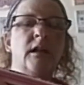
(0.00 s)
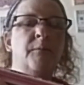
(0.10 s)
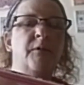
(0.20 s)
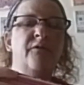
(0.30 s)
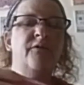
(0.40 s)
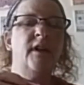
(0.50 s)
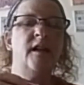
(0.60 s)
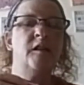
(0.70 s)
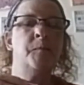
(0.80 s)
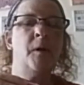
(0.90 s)
keep it
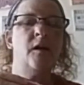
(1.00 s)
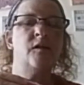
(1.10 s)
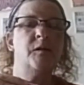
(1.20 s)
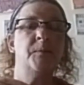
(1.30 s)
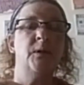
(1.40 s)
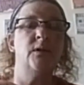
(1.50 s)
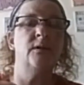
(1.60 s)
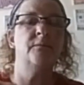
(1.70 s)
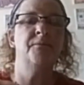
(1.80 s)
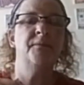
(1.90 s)
flat as
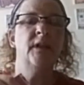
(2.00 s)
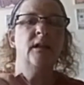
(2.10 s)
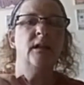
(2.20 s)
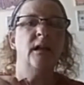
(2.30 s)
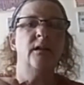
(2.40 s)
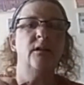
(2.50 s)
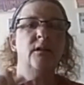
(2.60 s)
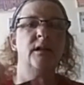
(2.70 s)
possible and